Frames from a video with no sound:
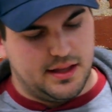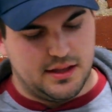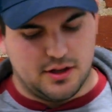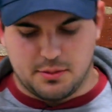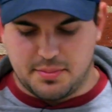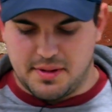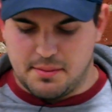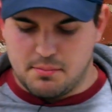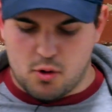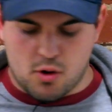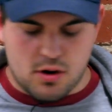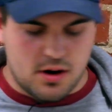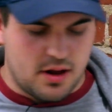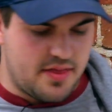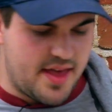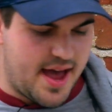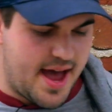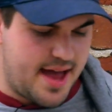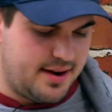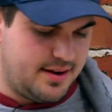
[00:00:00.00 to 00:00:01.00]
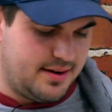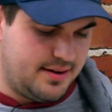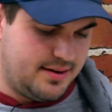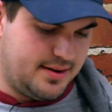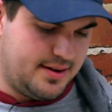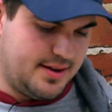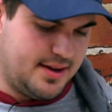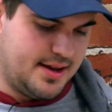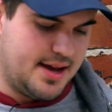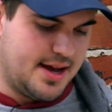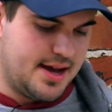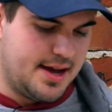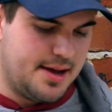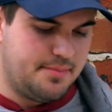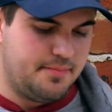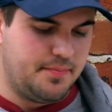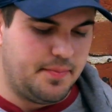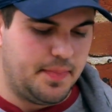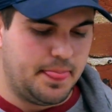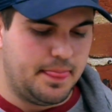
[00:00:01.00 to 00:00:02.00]
A little bit more on that.
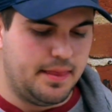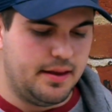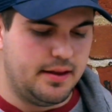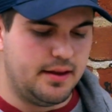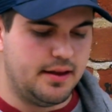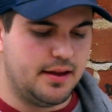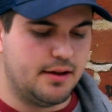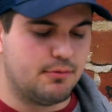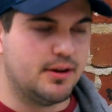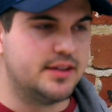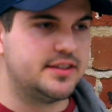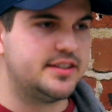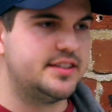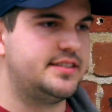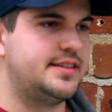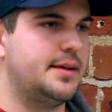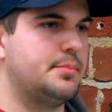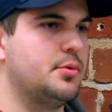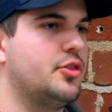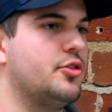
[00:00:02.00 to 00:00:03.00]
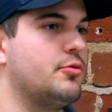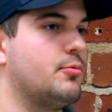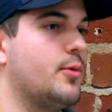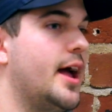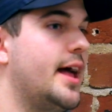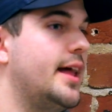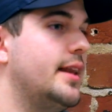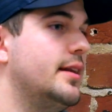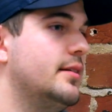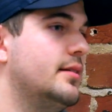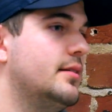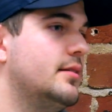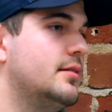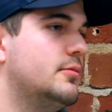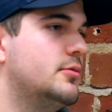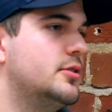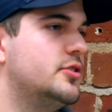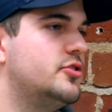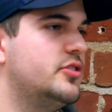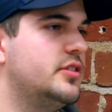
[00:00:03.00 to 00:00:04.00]
It runs in a separate thread,
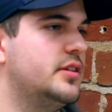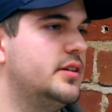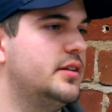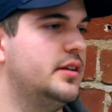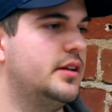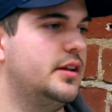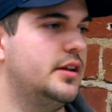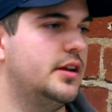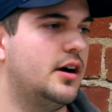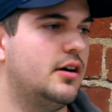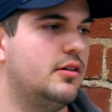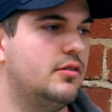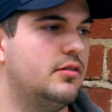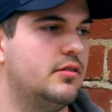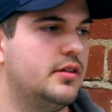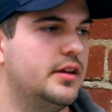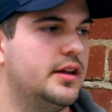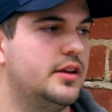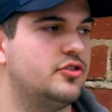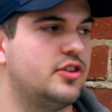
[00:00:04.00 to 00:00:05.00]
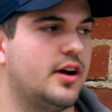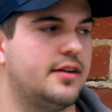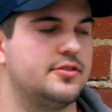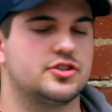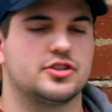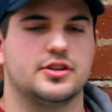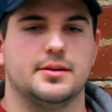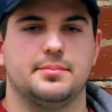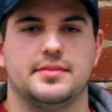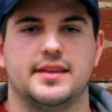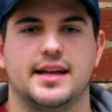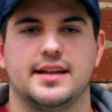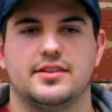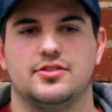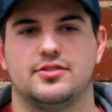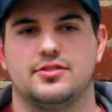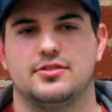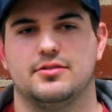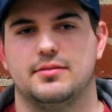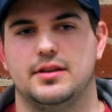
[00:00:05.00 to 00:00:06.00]
which, in JavaScript,
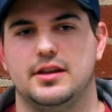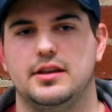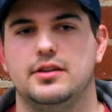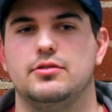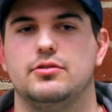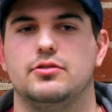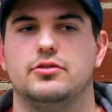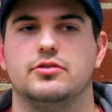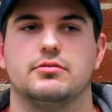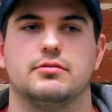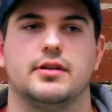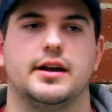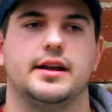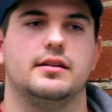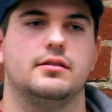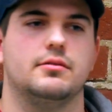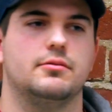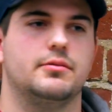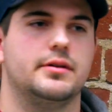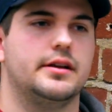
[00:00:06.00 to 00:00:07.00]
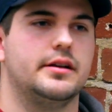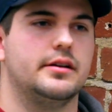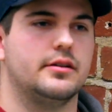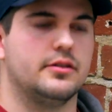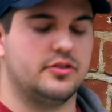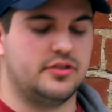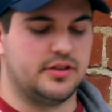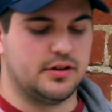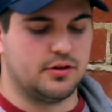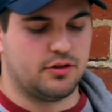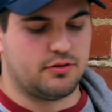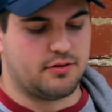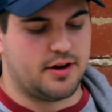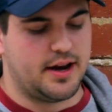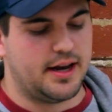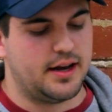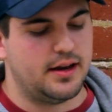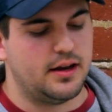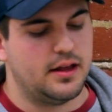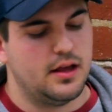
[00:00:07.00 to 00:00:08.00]
that's huge, right? We're
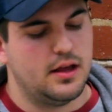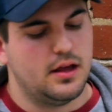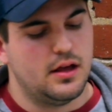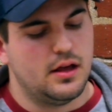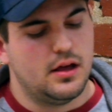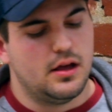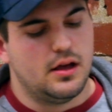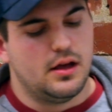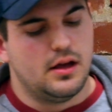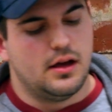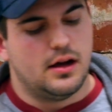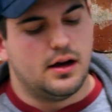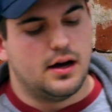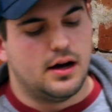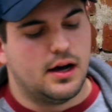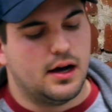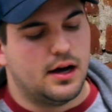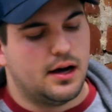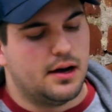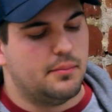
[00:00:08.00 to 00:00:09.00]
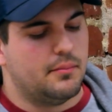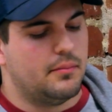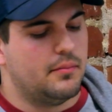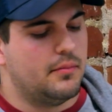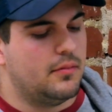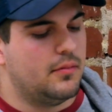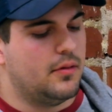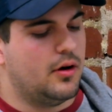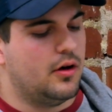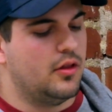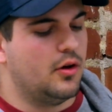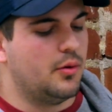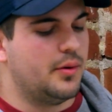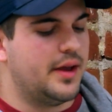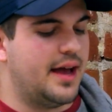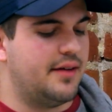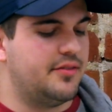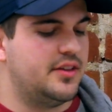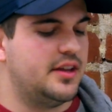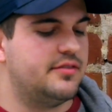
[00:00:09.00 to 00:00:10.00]
single-threaded. Although
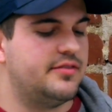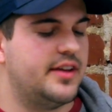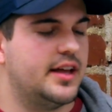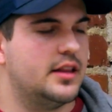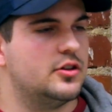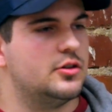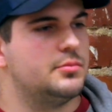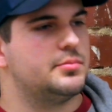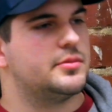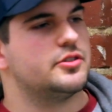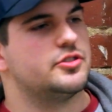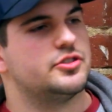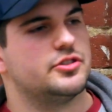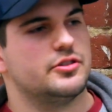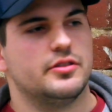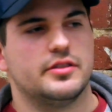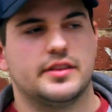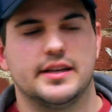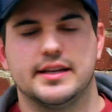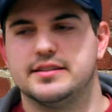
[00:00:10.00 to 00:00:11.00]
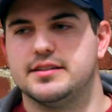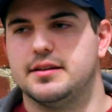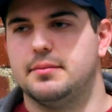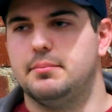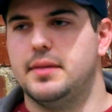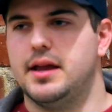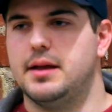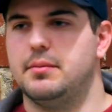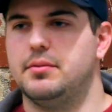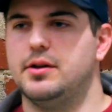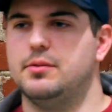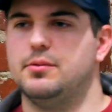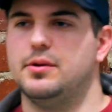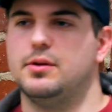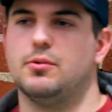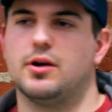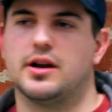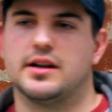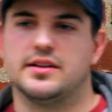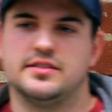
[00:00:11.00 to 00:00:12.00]
we have the event loop, there's certain things that maybe
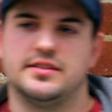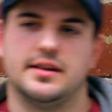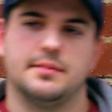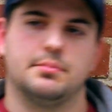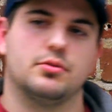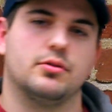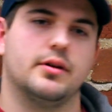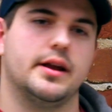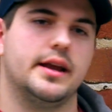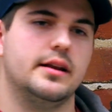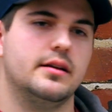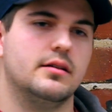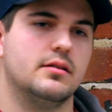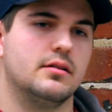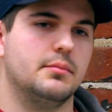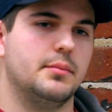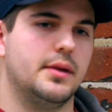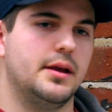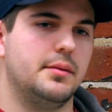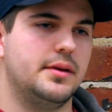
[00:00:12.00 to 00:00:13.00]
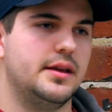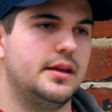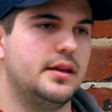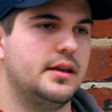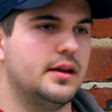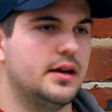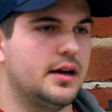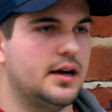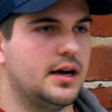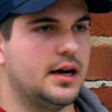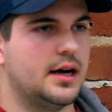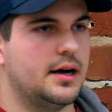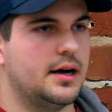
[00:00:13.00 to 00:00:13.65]
we want to separate, or maybe